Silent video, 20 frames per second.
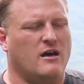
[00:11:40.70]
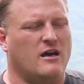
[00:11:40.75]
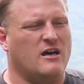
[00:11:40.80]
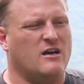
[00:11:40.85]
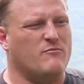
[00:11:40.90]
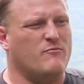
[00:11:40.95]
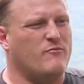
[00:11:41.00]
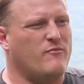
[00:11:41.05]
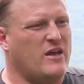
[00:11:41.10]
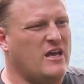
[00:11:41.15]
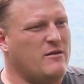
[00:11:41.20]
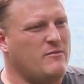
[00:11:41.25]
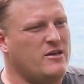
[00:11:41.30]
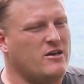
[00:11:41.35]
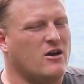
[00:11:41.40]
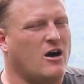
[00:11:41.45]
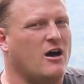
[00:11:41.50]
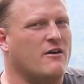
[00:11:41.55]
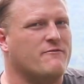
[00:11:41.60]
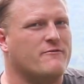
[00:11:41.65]
uh,
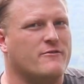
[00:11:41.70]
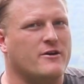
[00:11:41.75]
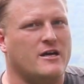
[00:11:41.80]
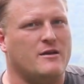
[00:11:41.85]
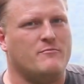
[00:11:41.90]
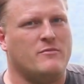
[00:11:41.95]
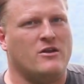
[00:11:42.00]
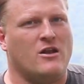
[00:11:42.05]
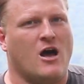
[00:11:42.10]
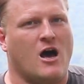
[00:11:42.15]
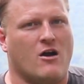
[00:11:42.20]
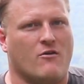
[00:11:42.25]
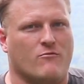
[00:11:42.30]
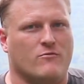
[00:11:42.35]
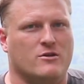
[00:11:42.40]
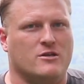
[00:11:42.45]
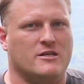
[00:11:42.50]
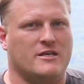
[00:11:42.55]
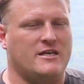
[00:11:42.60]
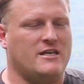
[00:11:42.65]
maybe off-grid, but not
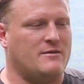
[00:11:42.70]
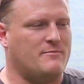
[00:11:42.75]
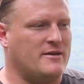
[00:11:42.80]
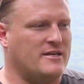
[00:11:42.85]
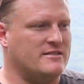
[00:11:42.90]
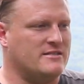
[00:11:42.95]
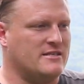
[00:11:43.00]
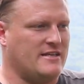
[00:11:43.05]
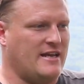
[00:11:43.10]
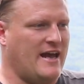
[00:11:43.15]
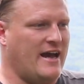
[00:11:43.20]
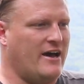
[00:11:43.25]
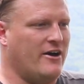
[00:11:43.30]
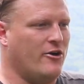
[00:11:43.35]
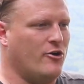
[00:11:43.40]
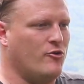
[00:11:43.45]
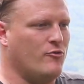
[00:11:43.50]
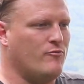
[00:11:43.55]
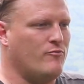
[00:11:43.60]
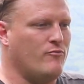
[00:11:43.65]
really. Depends on
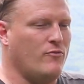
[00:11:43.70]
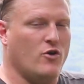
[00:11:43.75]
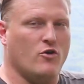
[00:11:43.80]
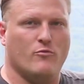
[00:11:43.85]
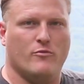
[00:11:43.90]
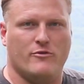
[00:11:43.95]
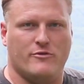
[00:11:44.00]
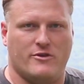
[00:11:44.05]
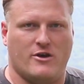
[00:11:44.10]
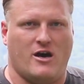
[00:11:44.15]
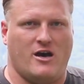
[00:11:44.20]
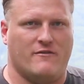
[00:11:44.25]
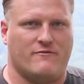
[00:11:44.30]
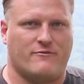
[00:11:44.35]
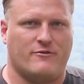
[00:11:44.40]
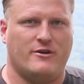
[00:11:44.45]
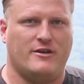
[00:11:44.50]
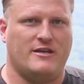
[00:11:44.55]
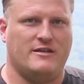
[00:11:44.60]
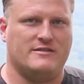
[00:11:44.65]
how mobile the
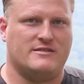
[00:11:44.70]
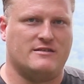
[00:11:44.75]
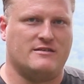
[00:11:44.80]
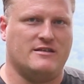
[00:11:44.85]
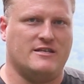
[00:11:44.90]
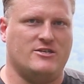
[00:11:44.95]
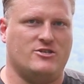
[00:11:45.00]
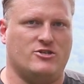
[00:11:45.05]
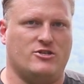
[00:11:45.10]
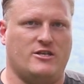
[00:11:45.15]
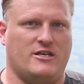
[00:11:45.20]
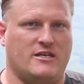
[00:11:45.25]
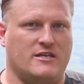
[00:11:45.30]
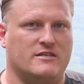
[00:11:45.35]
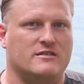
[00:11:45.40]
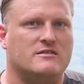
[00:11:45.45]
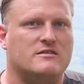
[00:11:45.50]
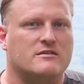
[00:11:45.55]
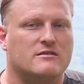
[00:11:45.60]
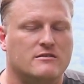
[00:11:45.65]
off-grid installation
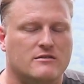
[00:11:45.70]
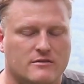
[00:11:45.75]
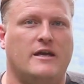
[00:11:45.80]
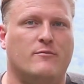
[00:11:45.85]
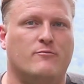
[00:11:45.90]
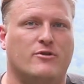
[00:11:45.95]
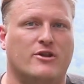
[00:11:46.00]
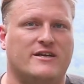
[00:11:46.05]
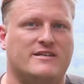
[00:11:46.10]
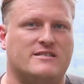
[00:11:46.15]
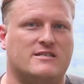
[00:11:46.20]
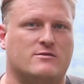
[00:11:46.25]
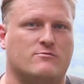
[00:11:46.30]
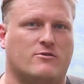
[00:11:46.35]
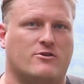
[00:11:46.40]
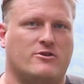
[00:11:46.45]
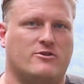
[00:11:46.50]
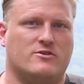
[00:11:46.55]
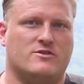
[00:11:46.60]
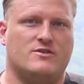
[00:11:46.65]
is. In places
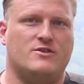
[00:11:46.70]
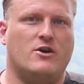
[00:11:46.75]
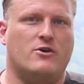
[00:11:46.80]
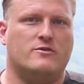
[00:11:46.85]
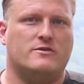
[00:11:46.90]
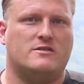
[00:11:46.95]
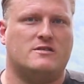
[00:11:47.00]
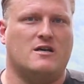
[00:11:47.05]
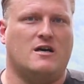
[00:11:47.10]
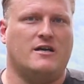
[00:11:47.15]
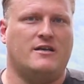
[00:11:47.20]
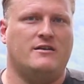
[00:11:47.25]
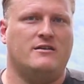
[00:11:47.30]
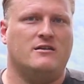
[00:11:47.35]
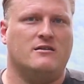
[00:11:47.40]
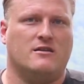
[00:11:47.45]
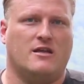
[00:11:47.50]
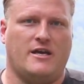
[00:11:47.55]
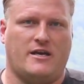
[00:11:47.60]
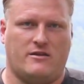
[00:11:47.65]
where there's no sun,
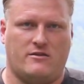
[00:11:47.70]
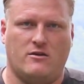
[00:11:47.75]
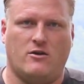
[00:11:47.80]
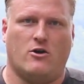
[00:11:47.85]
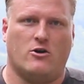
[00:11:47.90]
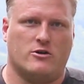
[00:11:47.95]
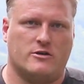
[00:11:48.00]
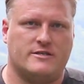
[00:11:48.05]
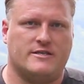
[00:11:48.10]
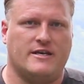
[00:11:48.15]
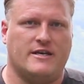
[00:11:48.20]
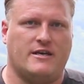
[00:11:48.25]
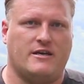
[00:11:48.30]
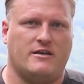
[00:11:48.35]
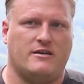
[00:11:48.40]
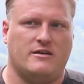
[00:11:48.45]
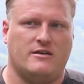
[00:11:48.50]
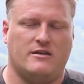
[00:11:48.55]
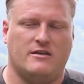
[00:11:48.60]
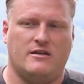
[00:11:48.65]
like the Arctic
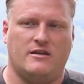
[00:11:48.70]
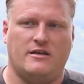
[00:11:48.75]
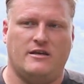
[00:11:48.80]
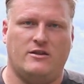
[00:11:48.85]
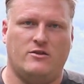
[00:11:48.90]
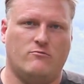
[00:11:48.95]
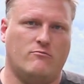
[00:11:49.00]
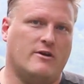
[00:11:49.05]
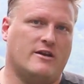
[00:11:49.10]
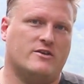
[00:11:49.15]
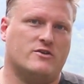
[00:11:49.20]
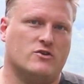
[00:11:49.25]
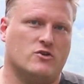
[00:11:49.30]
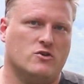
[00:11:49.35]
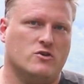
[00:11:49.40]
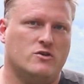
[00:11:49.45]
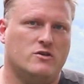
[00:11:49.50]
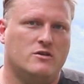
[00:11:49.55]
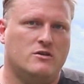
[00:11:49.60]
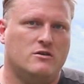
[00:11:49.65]
in the winter,